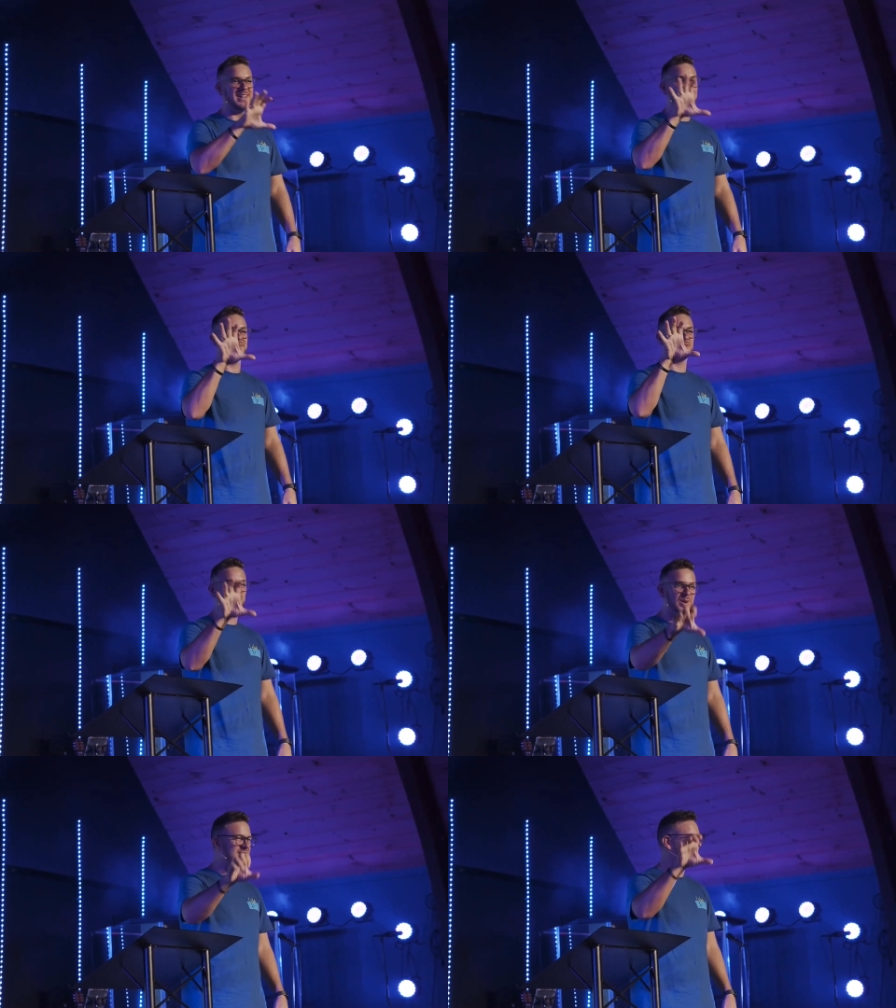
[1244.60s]
have this
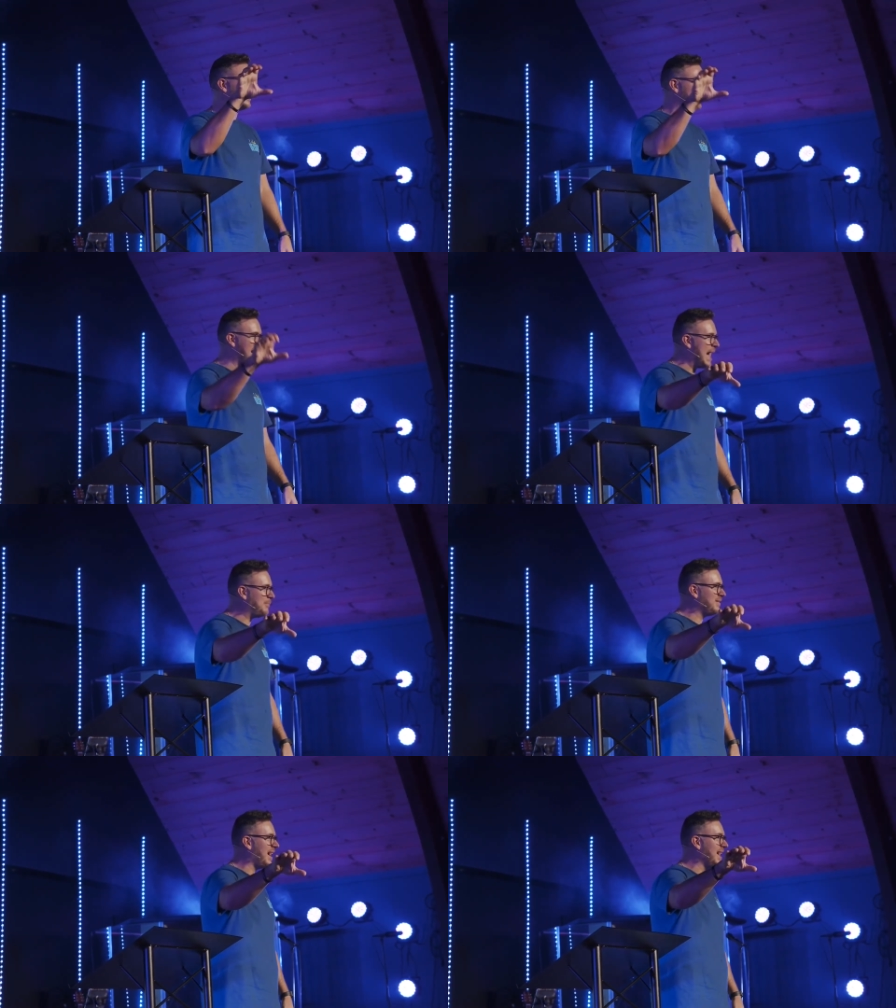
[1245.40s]
craving, this
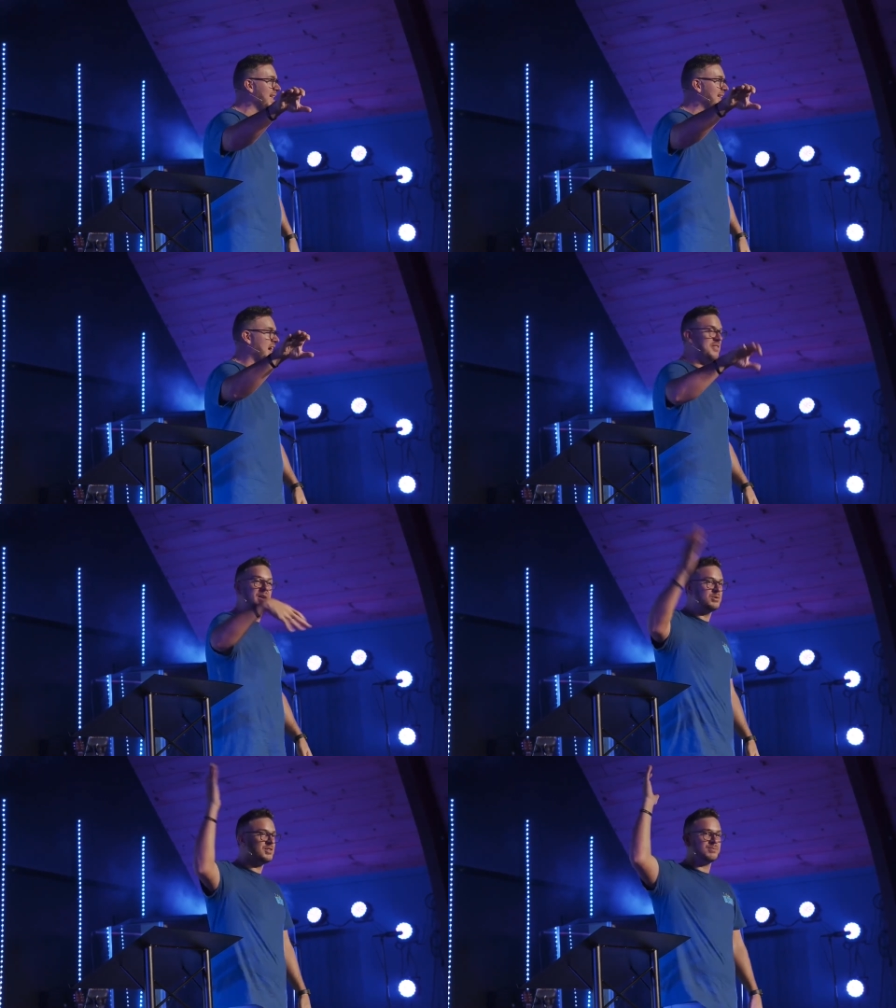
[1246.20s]
appetite, and then it
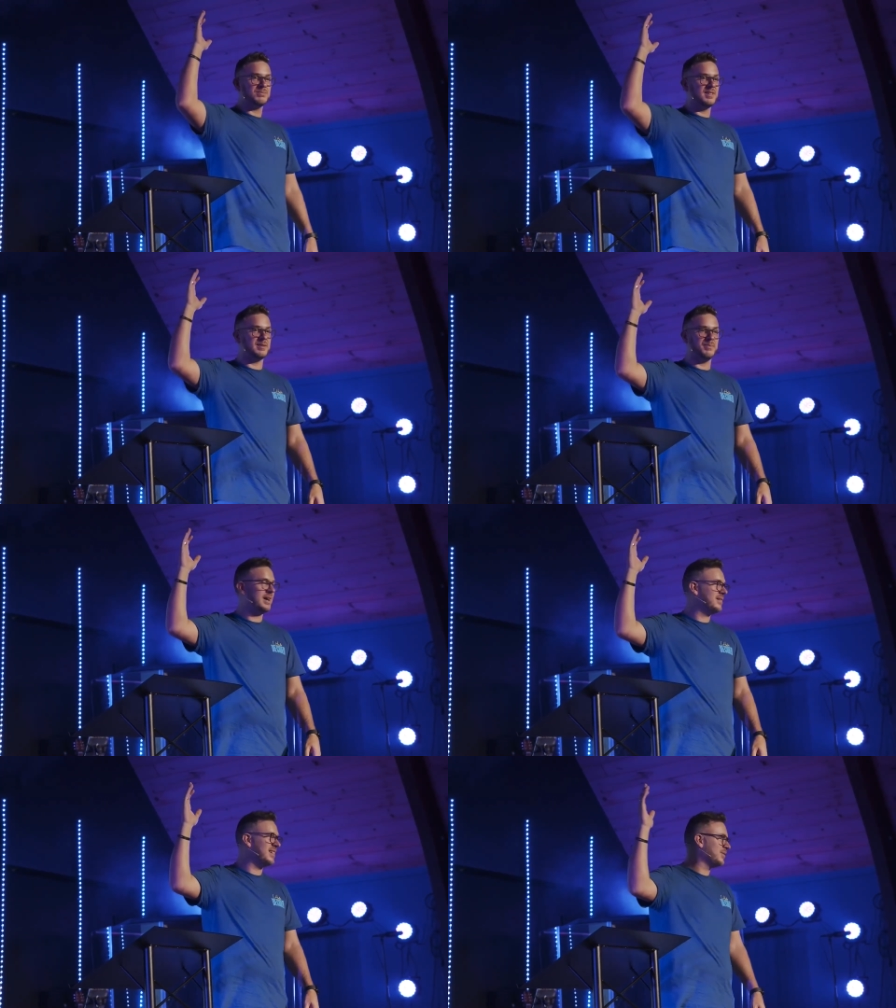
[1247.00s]
will just dissipate. It'll